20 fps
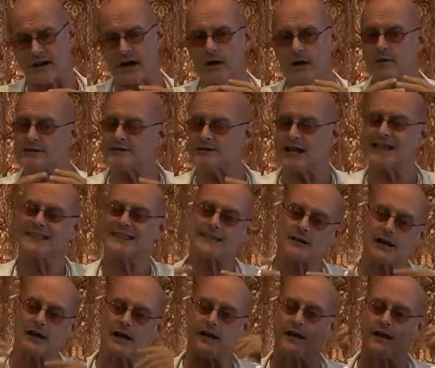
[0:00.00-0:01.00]

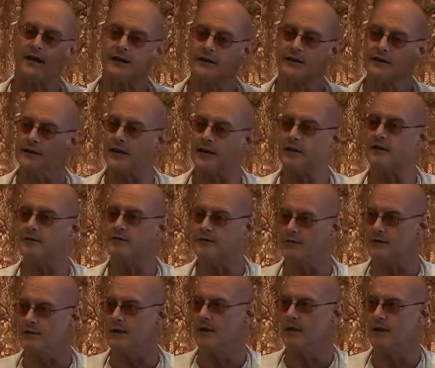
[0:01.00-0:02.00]
I love